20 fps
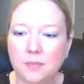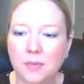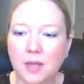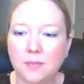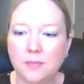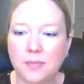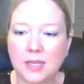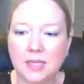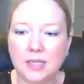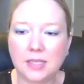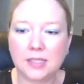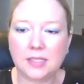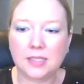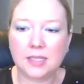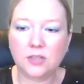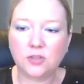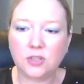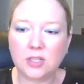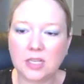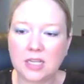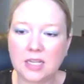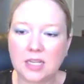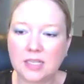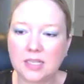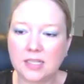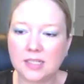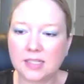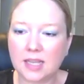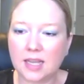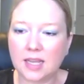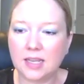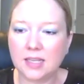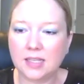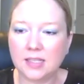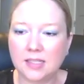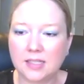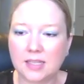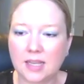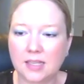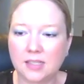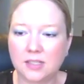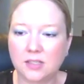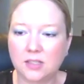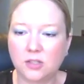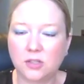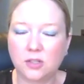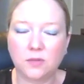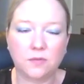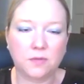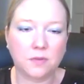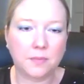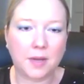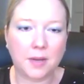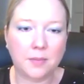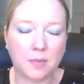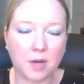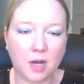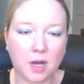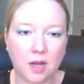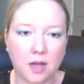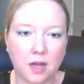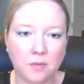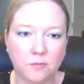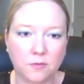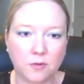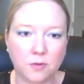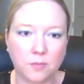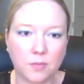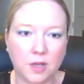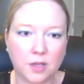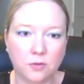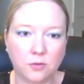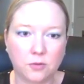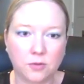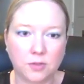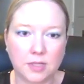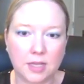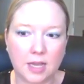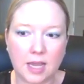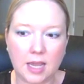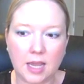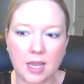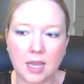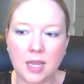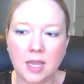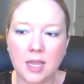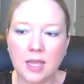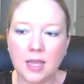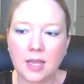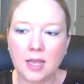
by Bendy Stitchy Designs. I stitch it for my mom for Mother's Day.